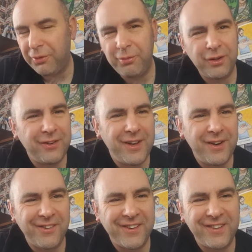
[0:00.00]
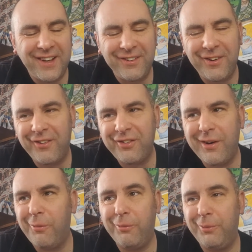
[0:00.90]
was returning on a Ding Dong
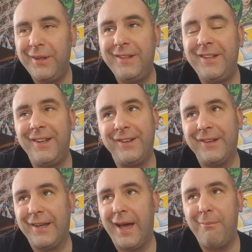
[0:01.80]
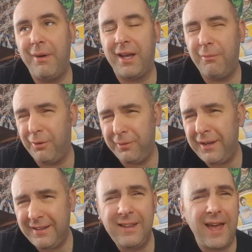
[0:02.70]
show. We didn't get Becky. We
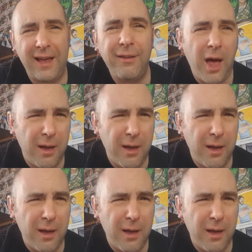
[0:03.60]
did get